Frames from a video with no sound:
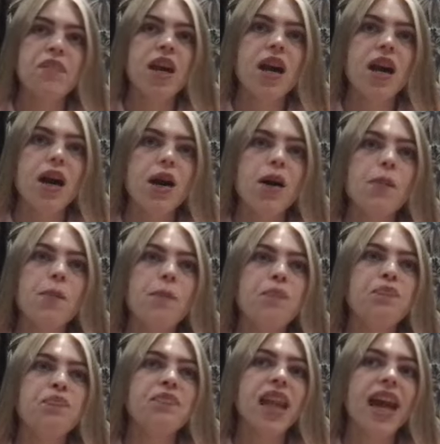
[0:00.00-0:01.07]
Um,
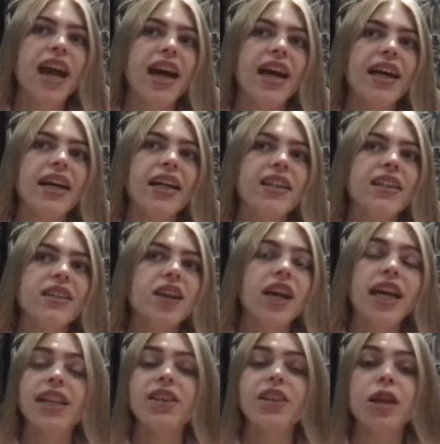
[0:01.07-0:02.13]
and
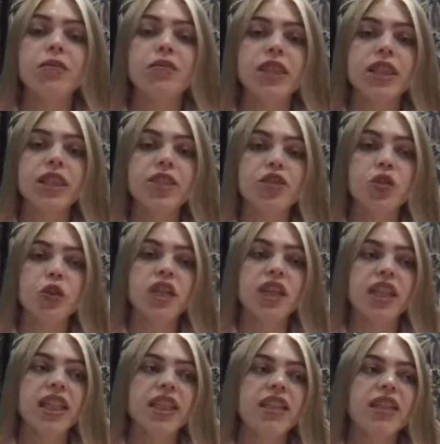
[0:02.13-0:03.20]
I ended up really
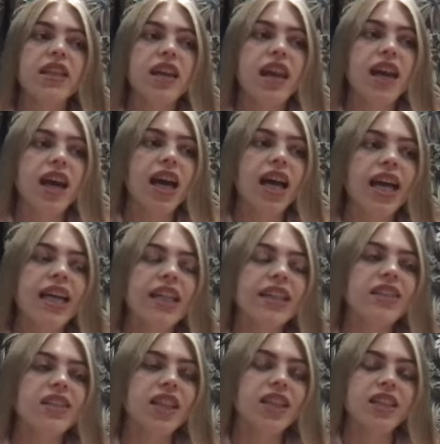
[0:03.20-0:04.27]
enjoying it.
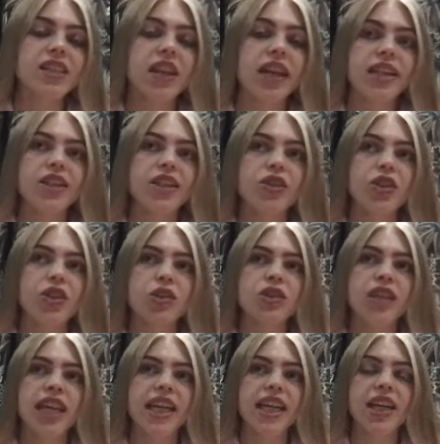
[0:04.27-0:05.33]
And I decided to
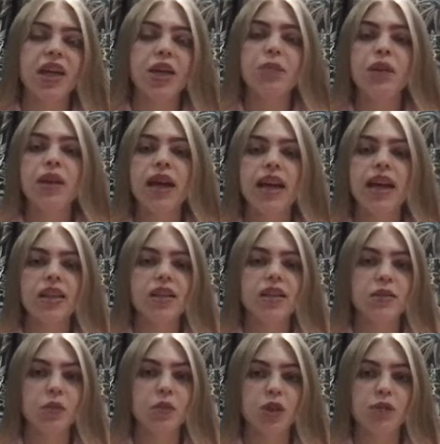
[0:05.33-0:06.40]
take it up as
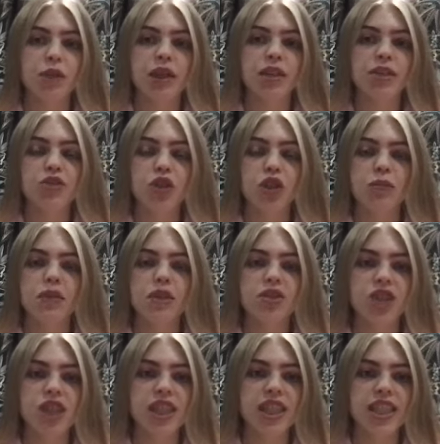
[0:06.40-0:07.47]
one of my drama
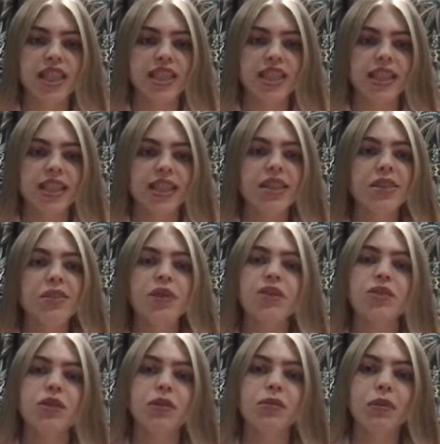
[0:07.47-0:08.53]
GCSEs,
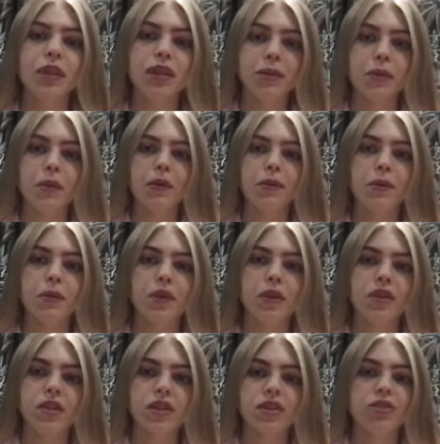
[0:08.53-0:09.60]
which was probably one of the
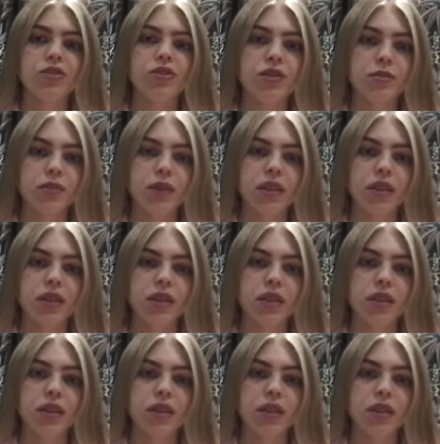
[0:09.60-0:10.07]
worst decisions of my